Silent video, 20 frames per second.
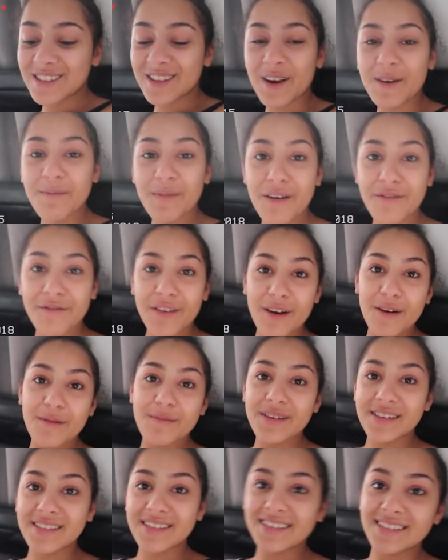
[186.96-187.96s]
So my
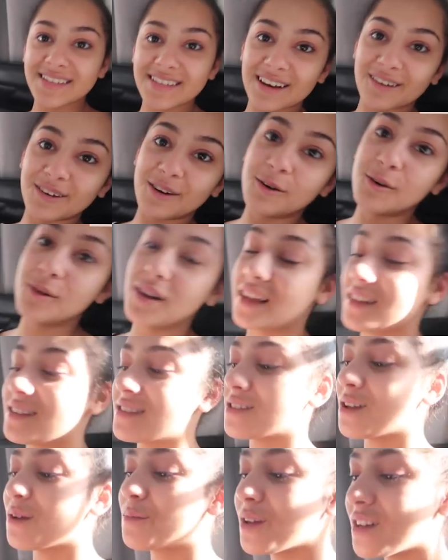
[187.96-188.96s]
therapist is now calling
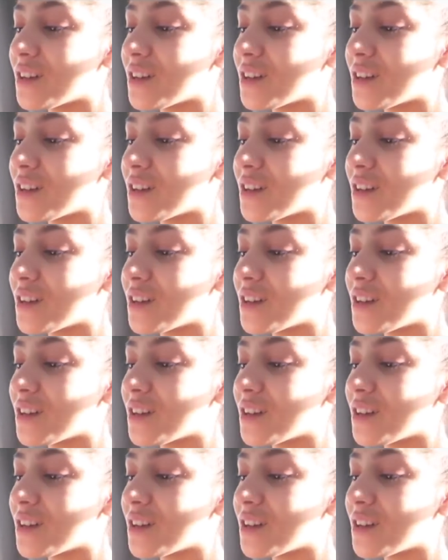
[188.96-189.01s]
so I'm